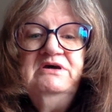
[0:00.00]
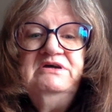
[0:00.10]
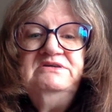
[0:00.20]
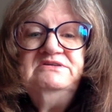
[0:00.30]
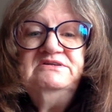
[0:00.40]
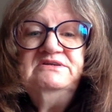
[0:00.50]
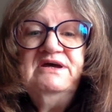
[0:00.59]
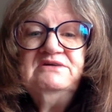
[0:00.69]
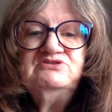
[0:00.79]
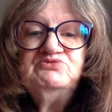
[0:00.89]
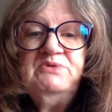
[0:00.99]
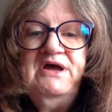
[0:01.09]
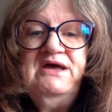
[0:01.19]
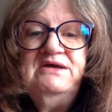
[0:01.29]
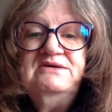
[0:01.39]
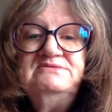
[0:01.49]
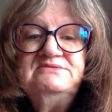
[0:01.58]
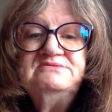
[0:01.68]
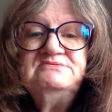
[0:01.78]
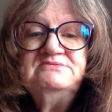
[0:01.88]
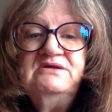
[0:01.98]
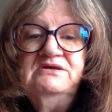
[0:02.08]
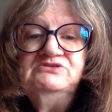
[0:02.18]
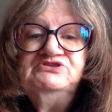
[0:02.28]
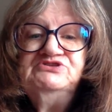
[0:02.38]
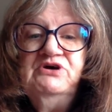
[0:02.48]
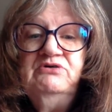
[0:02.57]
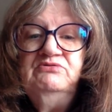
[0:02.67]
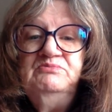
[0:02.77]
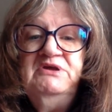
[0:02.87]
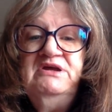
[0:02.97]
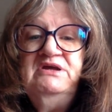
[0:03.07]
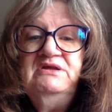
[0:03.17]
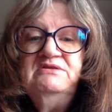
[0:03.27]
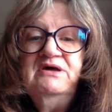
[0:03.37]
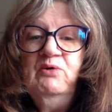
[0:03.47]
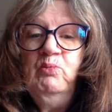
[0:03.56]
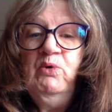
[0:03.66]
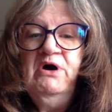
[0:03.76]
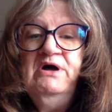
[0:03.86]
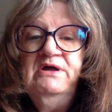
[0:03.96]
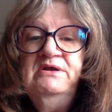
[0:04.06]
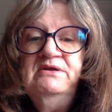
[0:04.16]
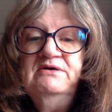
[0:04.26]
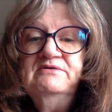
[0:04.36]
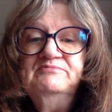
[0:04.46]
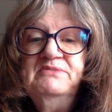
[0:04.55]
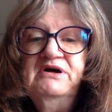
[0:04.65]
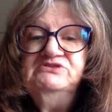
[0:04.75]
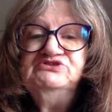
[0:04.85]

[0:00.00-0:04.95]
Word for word: he did x rays and showed me that one of my